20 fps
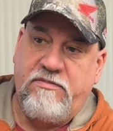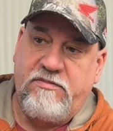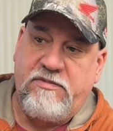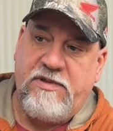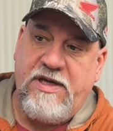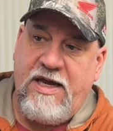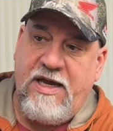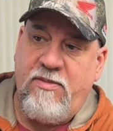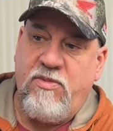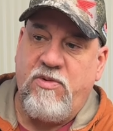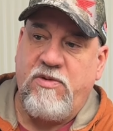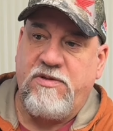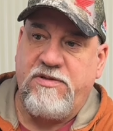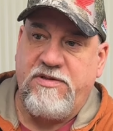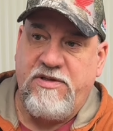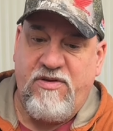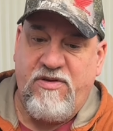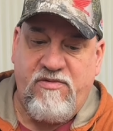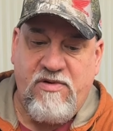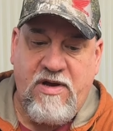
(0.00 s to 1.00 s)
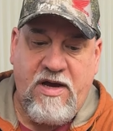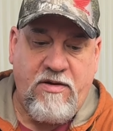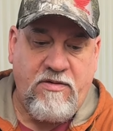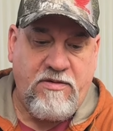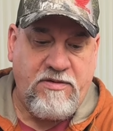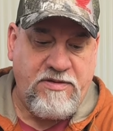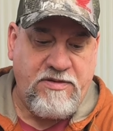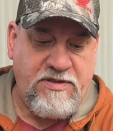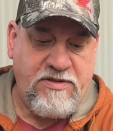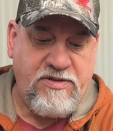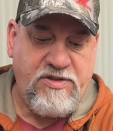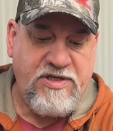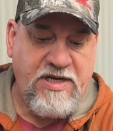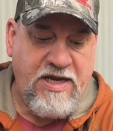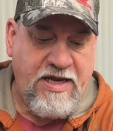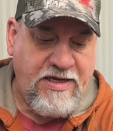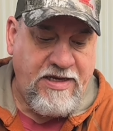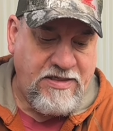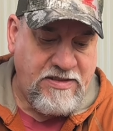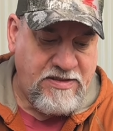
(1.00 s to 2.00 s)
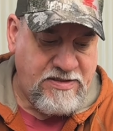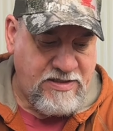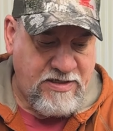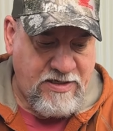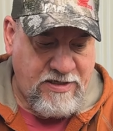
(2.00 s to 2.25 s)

cables and throttles and chains,